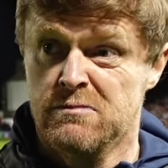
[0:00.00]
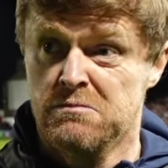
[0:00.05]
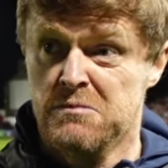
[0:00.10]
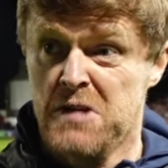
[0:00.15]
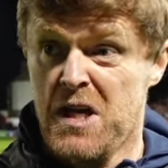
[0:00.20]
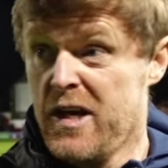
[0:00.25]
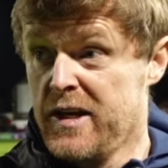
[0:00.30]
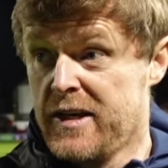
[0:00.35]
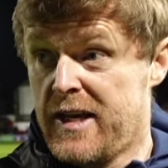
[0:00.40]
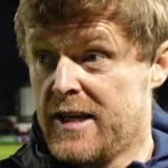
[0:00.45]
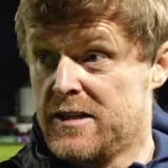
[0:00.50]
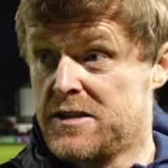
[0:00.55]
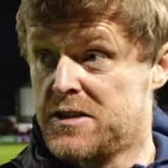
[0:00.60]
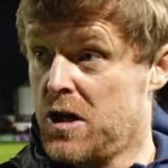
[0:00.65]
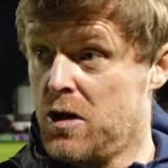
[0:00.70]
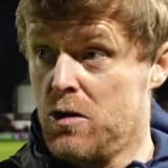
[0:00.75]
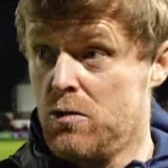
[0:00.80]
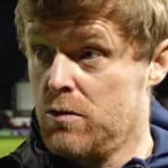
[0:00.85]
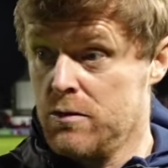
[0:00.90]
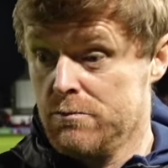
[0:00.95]
I guess
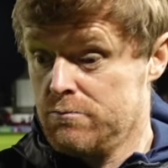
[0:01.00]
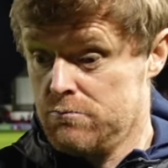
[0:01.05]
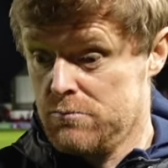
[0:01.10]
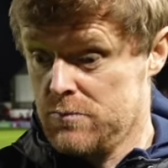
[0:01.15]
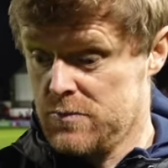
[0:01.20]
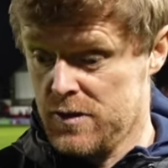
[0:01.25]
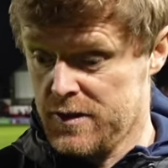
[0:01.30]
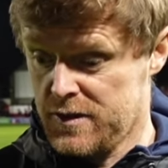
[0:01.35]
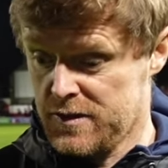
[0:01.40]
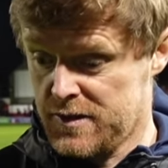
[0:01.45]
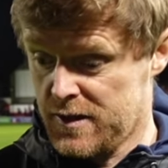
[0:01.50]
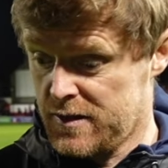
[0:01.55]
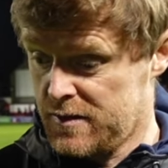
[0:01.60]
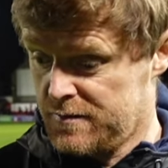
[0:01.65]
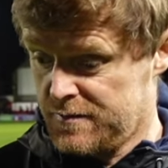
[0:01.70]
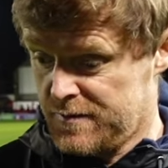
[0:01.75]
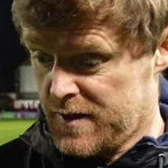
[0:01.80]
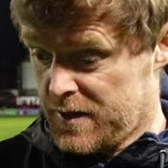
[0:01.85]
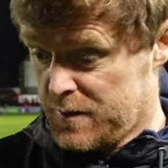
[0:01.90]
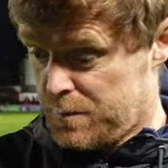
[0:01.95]
so, and like I said,
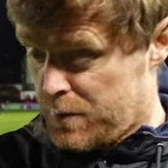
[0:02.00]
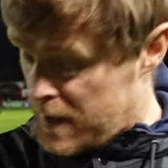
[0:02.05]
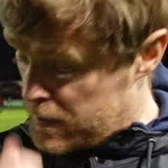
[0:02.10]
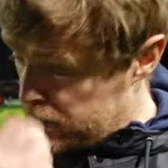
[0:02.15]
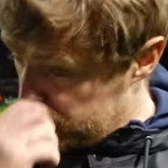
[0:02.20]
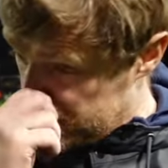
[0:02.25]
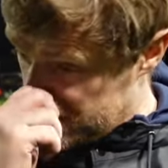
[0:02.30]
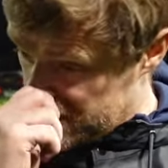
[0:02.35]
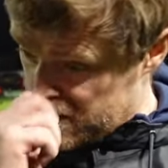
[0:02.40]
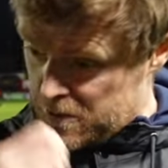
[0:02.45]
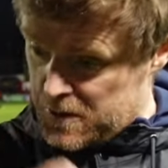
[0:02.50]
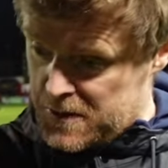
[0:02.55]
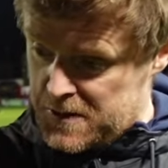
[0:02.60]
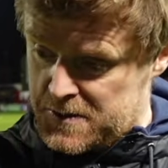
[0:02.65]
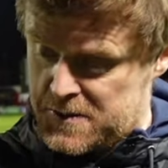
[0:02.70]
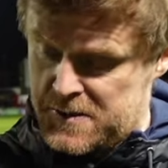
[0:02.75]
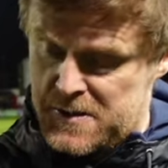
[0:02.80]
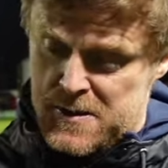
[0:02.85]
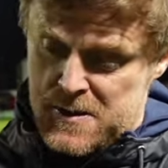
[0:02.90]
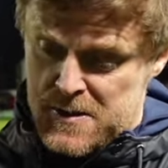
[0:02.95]
I'm very proud of the
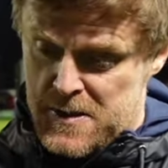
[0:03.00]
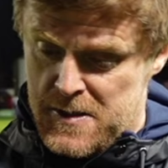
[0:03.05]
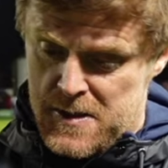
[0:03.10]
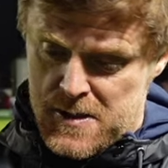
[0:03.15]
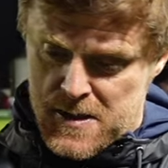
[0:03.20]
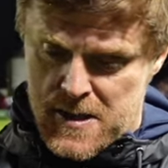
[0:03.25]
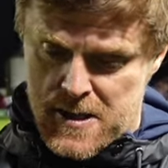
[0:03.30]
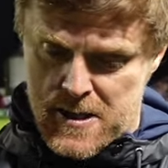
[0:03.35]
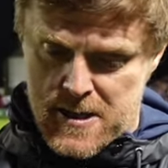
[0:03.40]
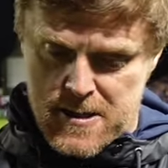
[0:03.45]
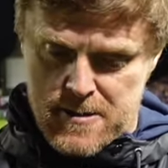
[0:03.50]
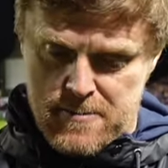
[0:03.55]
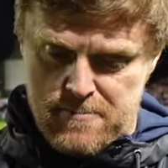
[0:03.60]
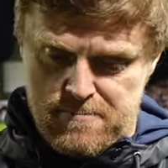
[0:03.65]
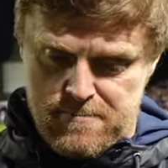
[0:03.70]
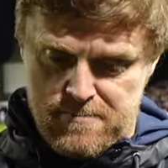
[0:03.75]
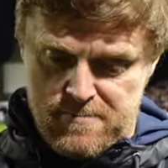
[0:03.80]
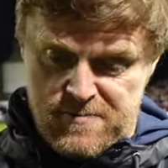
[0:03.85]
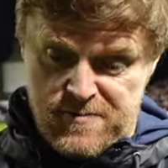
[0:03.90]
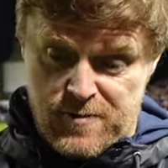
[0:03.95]
guys.
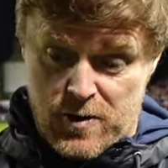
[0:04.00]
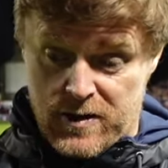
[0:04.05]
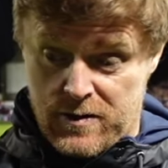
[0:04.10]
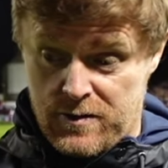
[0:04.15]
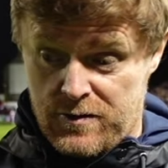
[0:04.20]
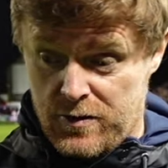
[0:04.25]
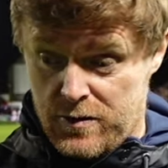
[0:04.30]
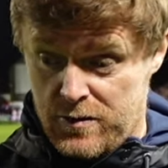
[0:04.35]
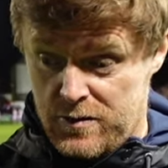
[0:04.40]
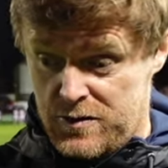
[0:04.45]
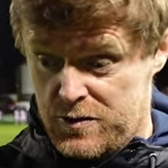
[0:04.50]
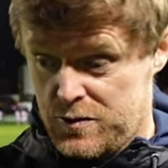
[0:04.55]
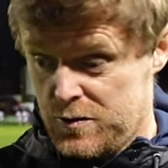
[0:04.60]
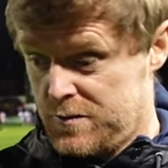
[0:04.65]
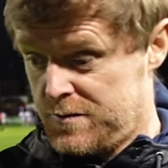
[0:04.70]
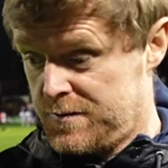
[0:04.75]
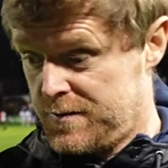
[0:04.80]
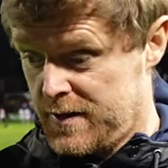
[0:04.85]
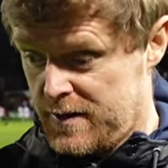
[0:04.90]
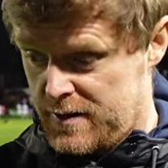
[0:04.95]
Final third
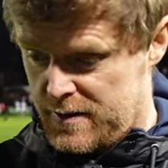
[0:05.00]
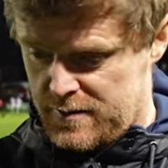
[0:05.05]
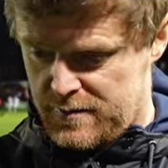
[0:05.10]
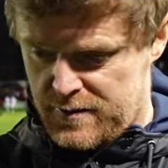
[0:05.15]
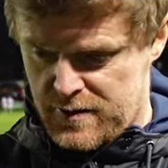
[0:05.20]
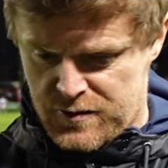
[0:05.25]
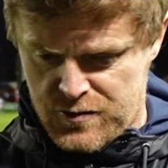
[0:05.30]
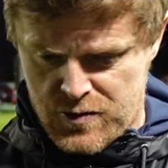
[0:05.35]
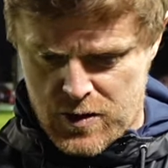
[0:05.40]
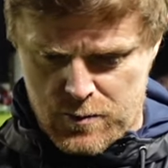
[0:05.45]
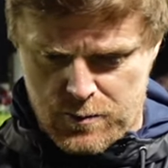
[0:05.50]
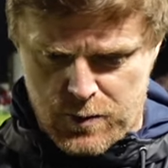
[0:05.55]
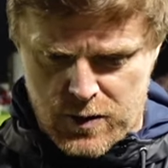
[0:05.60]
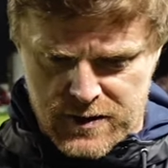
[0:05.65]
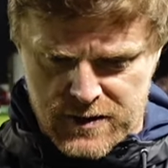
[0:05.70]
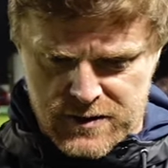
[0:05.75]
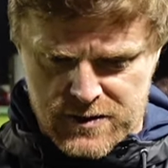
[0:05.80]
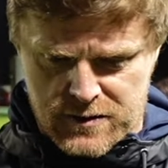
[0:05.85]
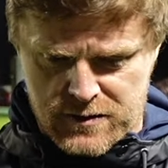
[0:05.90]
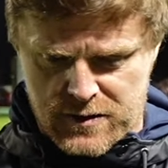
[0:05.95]
stuff here, they're throwing
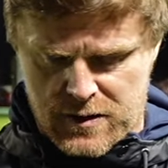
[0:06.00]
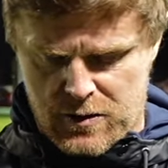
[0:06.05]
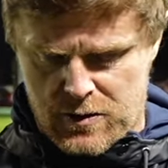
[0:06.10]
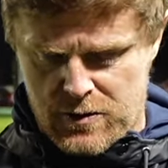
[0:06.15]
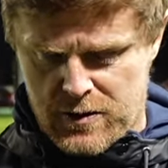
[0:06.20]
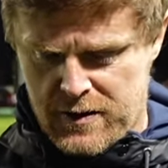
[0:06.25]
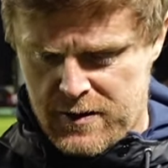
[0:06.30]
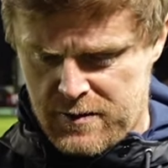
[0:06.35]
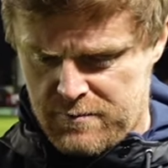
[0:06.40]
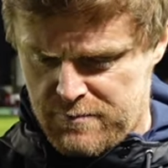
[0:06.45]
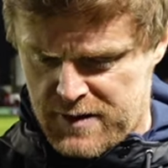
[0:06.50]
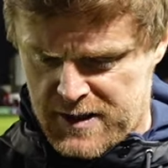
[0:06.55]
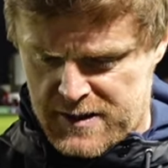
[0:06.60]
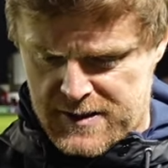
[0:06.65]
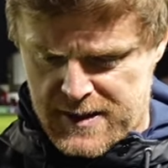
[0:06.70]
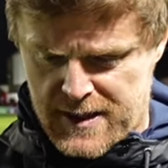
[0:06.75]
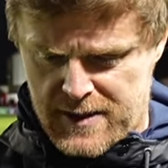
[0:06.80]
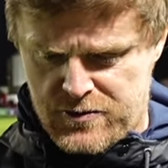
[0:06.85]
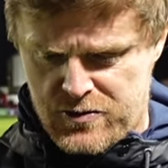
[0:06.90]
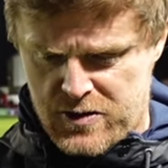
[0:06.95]
bodies on the line,
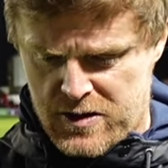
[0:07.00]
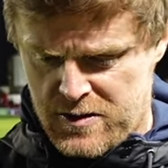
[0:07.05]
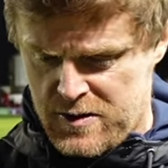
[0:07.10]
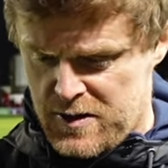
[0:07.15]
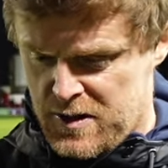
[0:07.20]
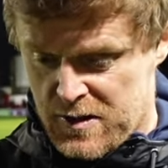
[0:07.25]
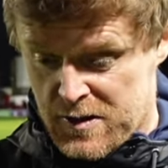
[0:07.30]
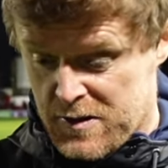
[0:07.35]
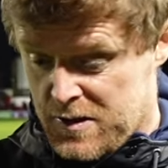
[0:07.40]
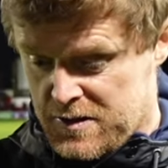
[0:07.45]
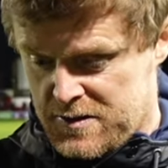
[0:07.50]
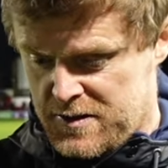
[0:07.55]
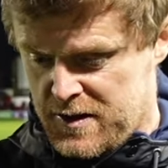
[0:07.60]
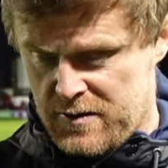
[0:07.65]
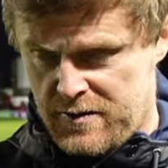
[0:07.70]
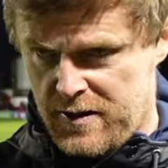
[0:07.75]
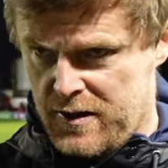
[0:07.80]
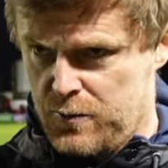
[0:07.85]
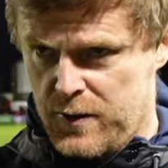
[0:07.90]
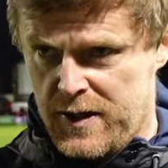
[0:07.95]
etc.
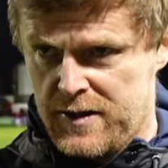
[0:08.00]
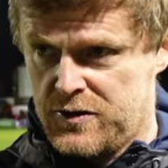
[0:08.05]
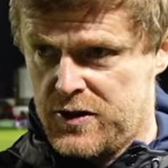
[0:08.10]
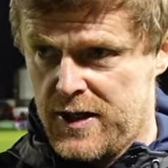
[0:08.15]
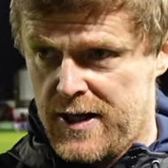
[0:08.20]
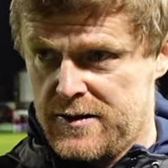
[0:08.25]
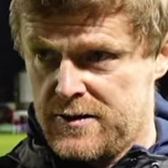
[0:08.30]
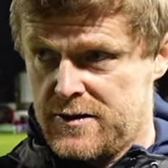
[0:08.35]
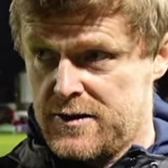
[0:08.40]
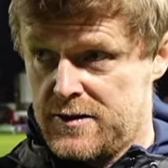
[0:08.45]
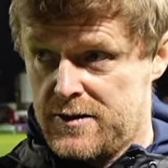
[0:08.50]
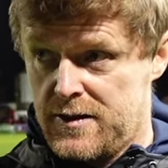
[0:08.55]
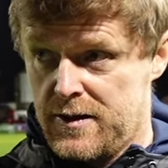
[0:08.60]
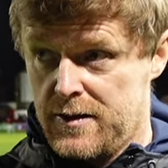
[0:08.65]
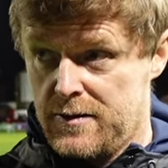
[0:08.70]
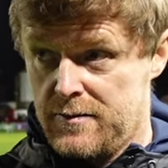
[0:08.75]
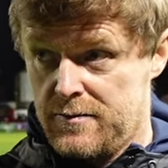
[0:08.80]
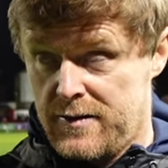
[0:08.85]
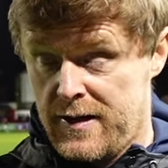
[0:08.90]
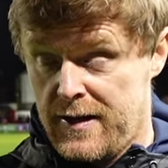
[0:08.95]
Still think we had chances
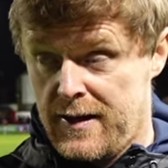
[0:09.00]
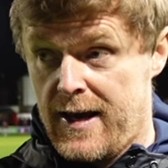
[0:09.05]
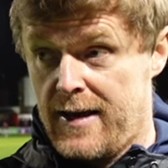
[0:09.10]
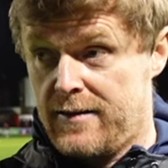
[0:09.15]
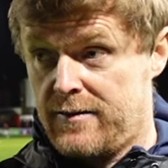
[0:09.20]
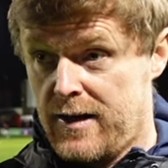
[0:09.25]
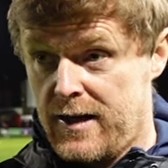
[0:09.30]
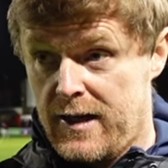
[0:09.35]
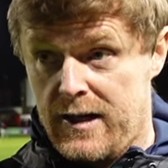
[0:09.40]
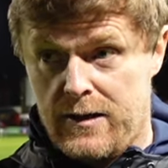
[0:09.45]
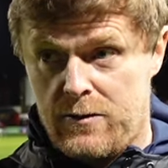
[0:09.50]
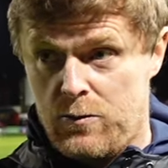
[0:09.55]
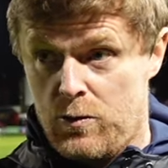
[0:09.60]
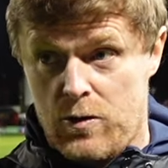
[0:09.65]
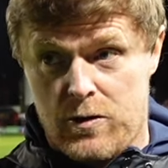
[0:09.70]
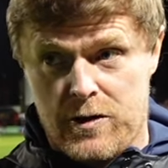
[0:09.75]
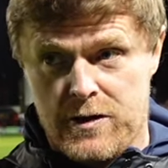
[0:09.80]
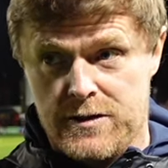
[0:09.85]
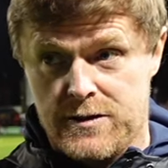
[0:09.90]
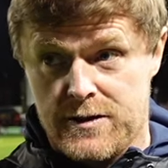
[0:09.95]
to get that
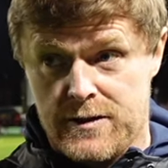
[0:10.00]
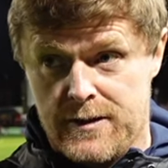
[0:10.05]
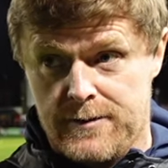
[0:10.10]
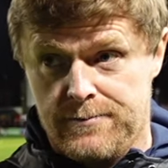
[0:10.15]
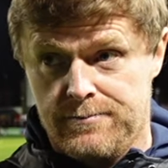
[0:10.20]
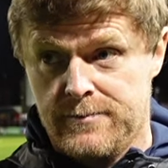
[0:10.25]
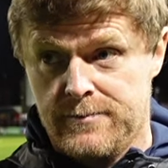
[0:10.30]
equaliser